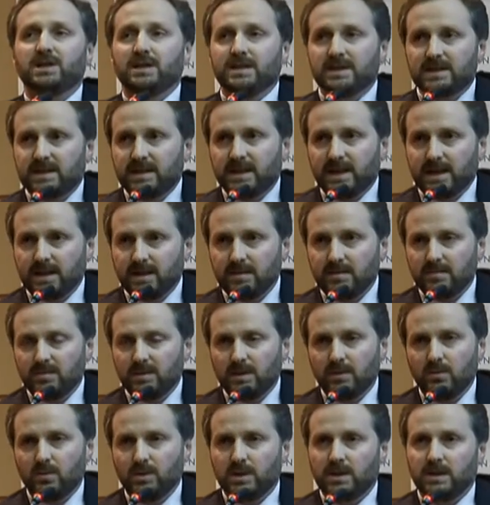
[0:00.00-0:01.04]
is there.
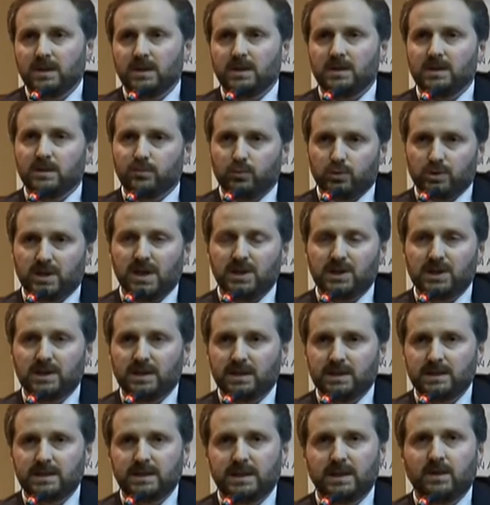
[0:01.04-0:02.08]
The potential
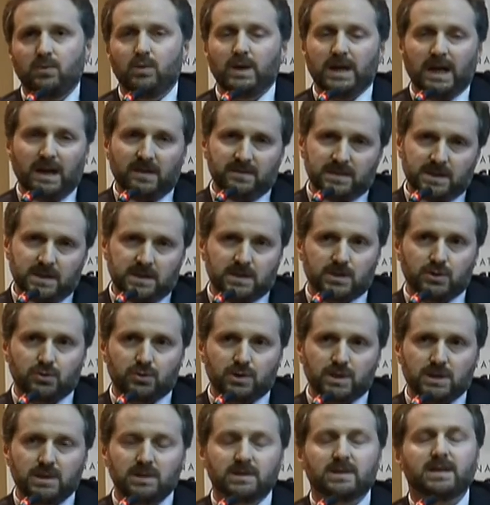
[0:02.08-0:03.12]
is there. We have
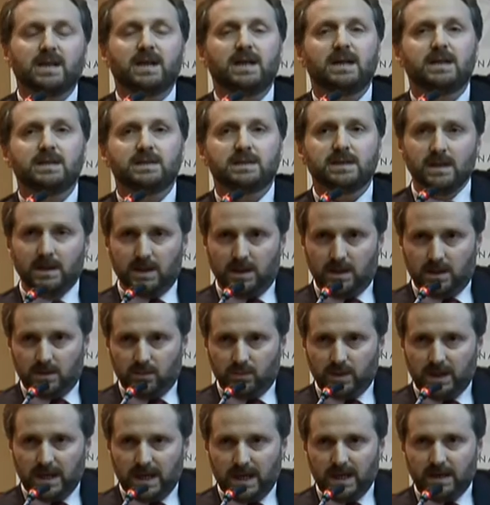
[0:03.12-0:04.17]
historical ties.
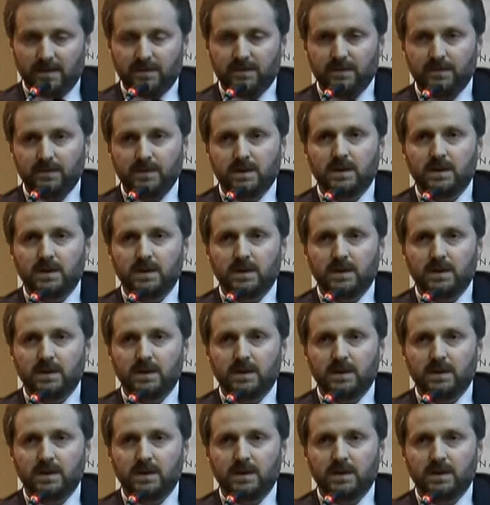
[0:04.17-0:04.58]
We have